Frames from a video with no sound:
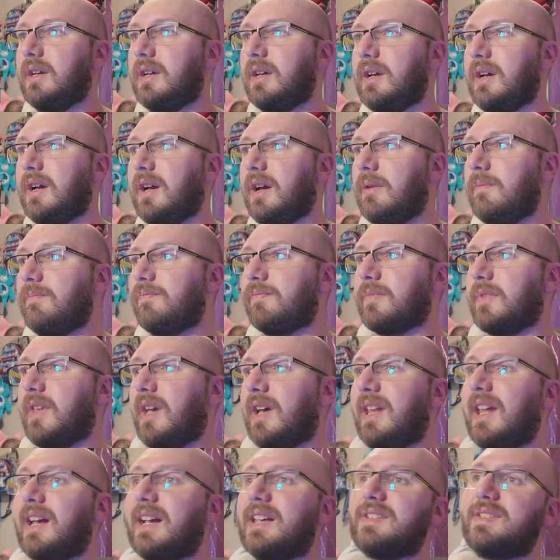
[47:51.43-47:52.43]
And
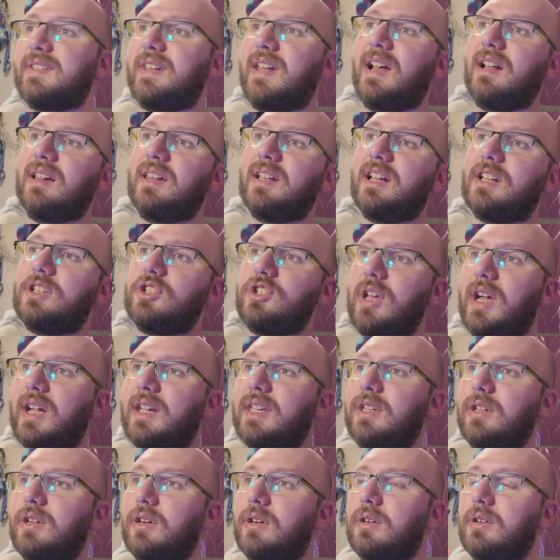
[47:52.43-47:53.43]
like I said earlier,
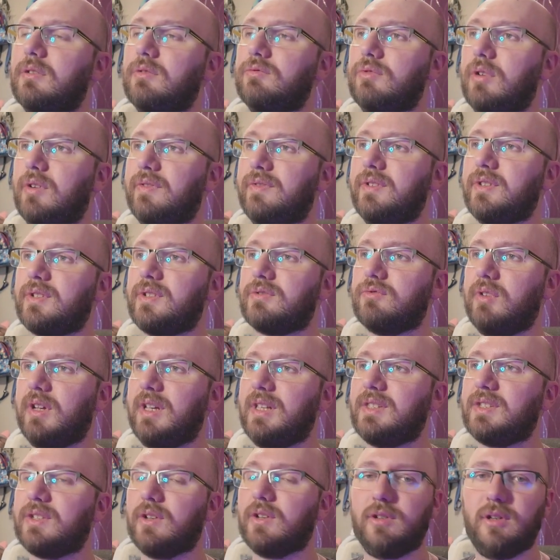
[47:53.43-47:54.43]
check your roughness
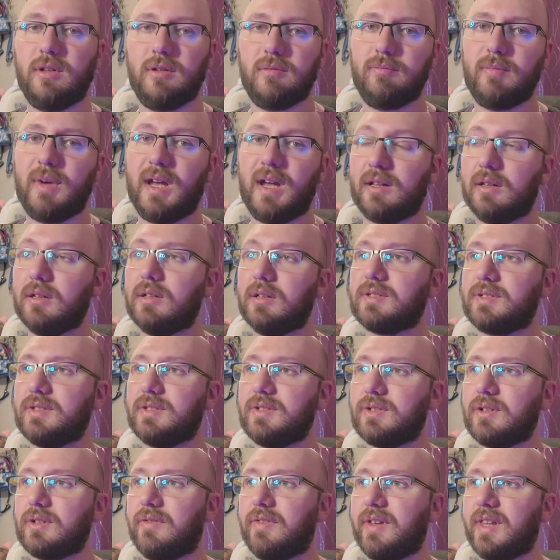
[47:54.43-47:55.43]
reads on your metals
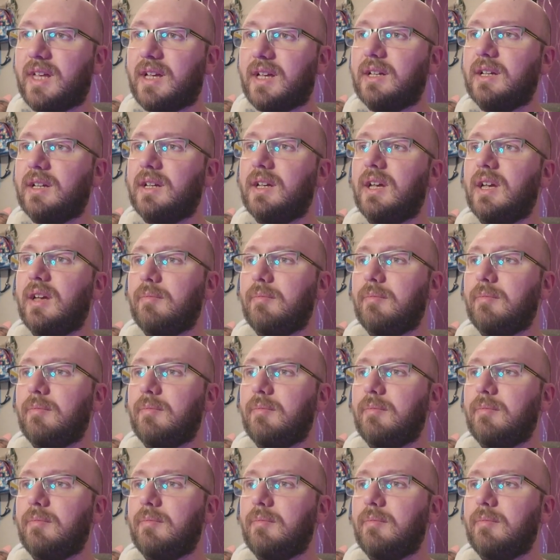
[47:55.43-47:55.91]
and stuff like that.